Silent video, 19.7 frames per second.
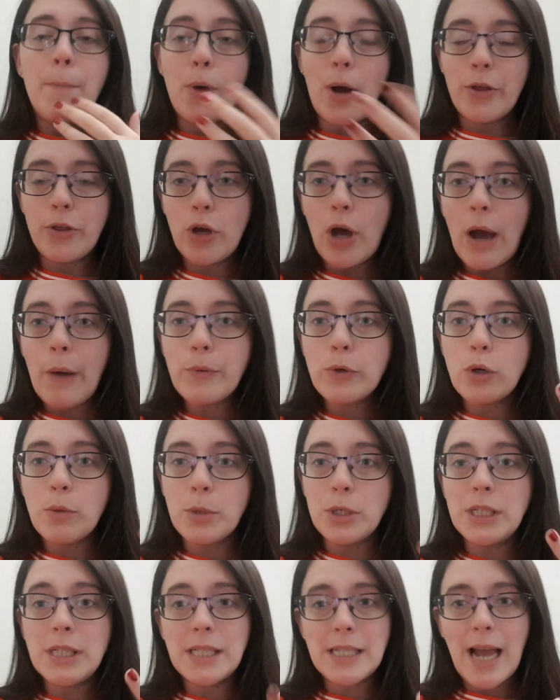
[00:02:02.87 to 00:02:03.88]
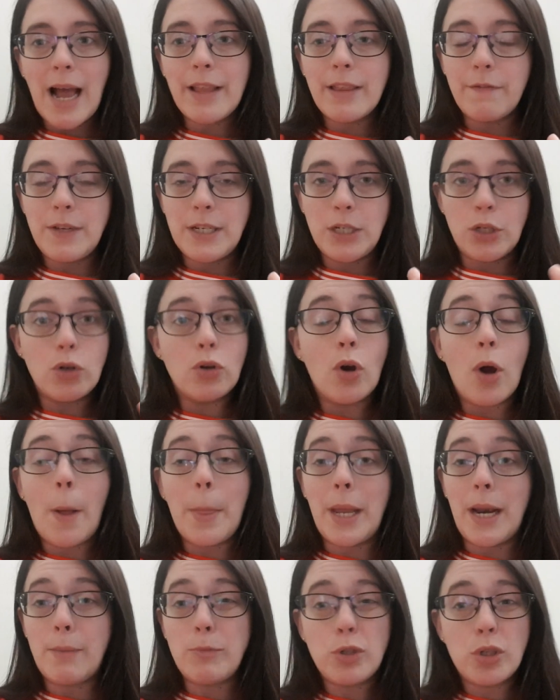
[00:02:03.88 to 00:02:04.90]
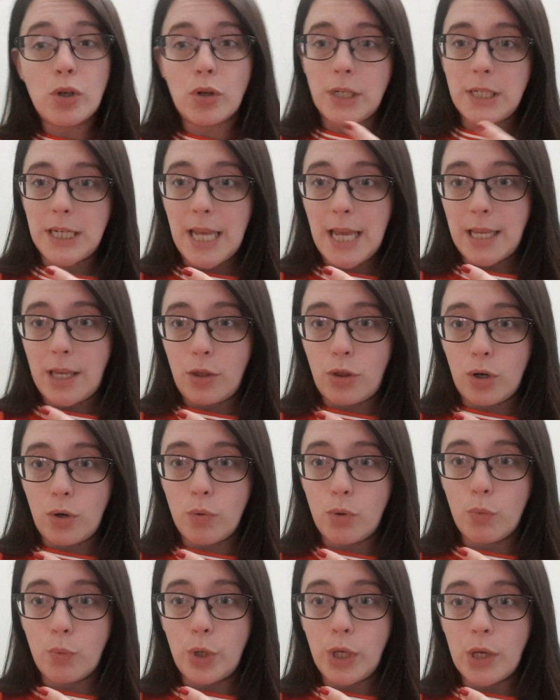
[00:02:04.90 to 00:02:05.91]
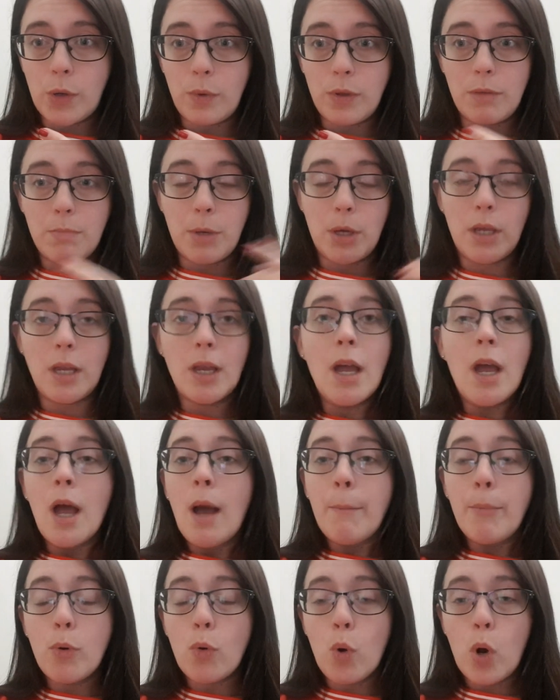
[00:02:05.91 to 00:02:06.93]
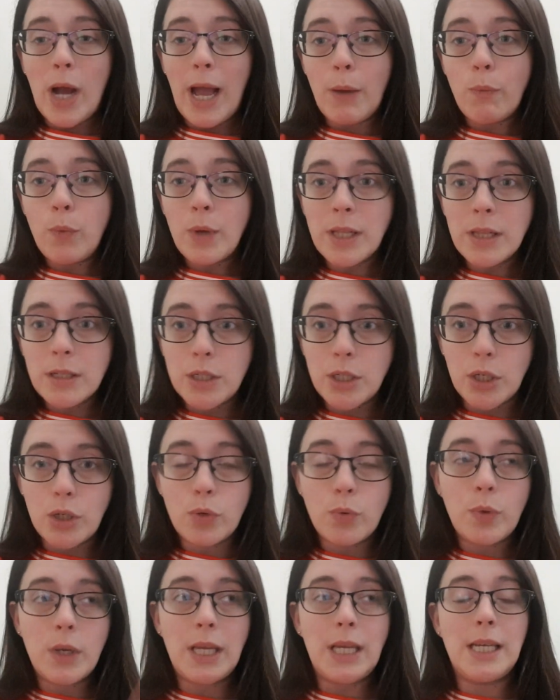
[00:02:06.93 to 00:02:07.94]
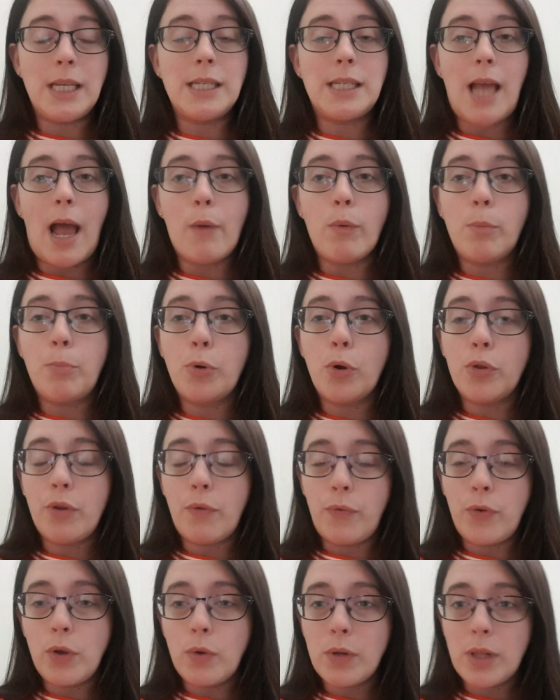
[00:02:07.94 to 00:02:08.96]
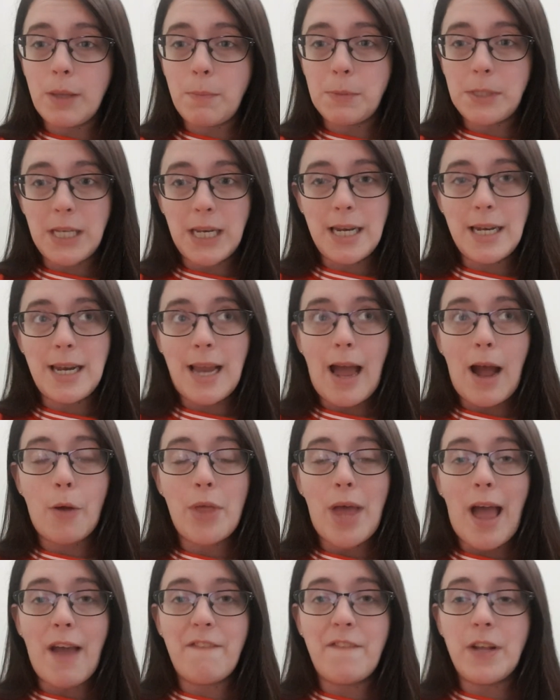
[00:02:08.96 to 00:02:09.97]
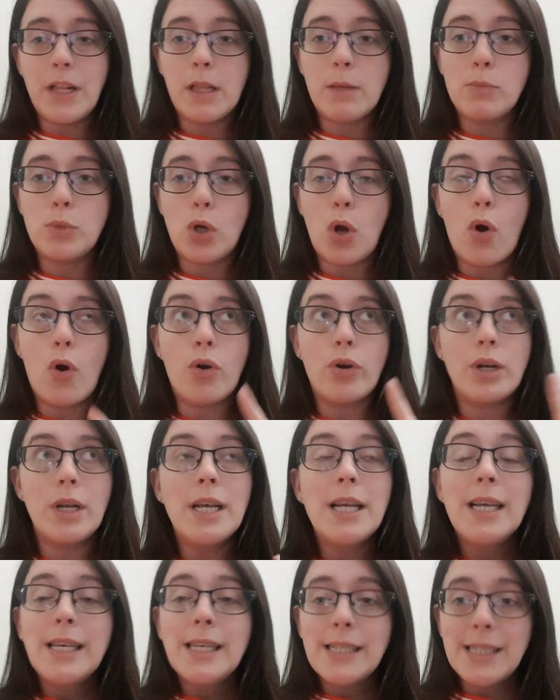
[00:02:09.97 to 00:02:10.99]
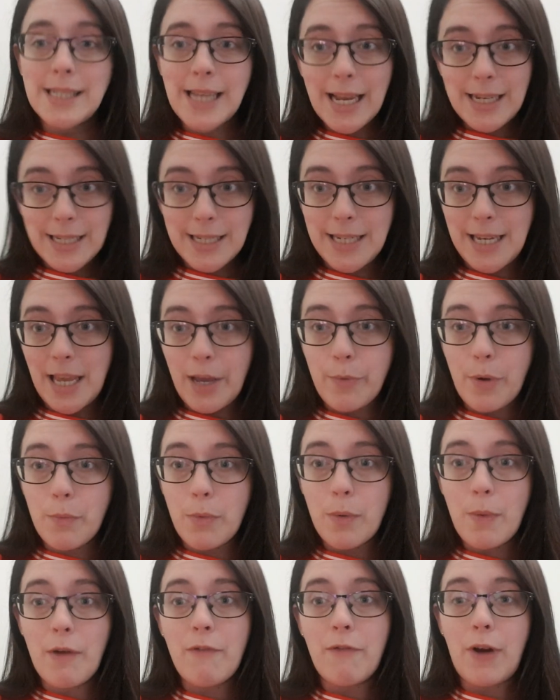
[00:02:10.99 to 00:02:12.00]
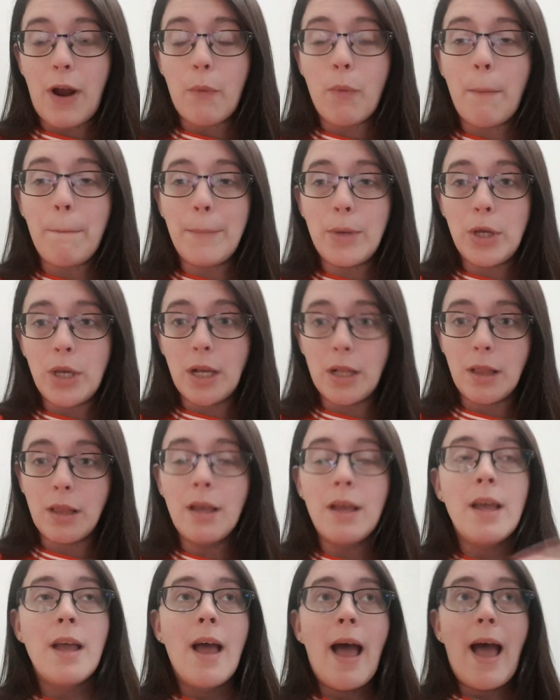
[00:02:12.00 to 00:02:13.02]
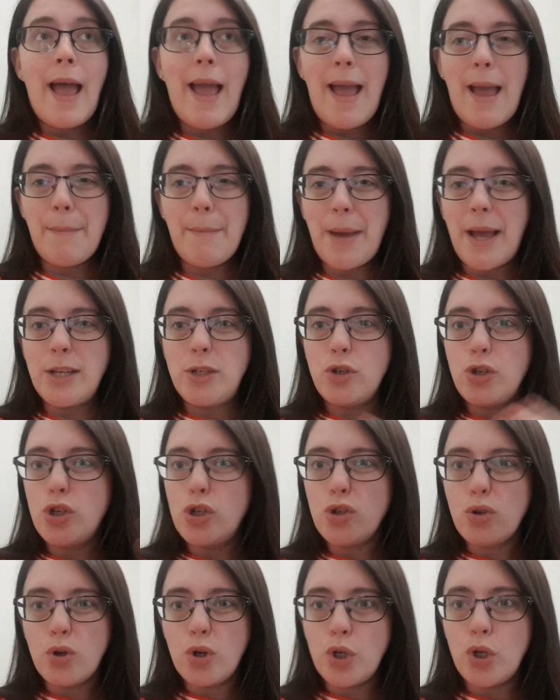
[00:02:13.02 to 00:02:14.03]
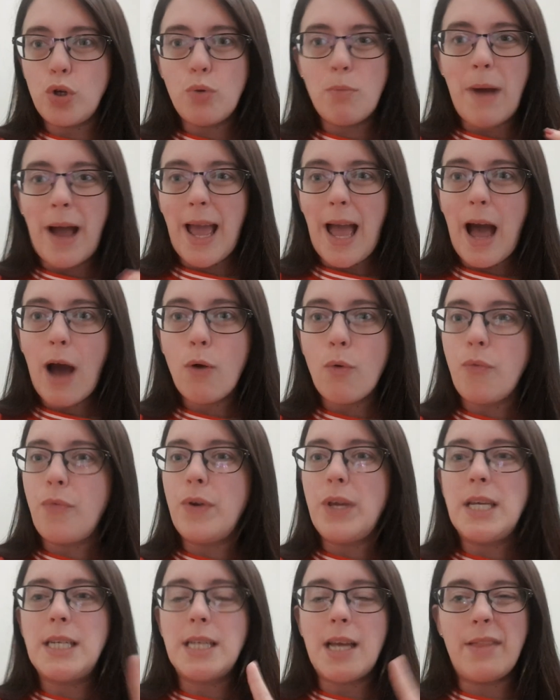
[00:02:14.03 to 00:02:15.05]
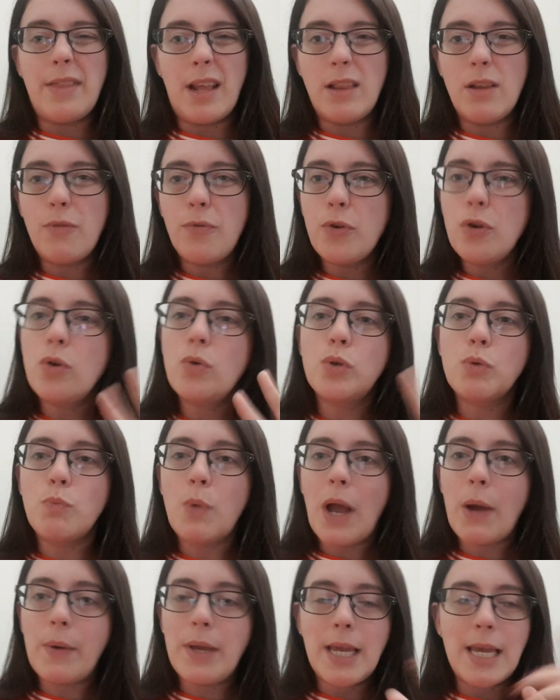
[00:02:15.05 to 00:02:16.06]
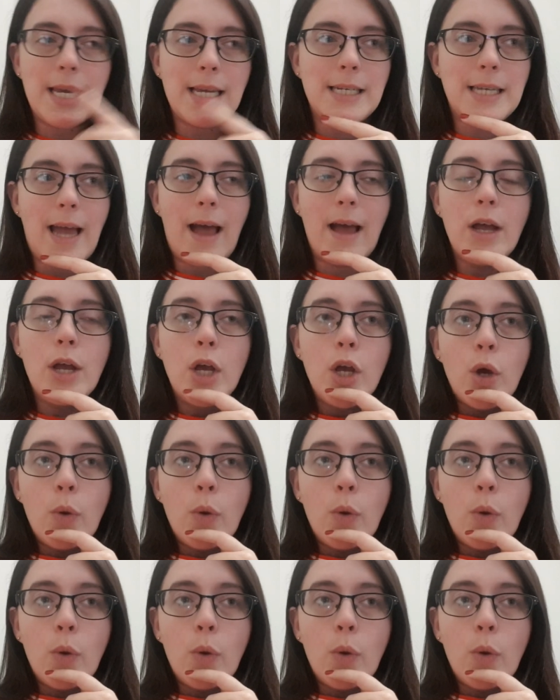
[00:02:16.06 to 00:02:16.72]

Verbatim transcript: But I thought I would come on and start the video, and then I'm just going to take you through the week with me. But what I will do is I will put the few clips in now that I filmed on Saturday when we went for our meal. I just show you my outfit and then the food and where we ate at.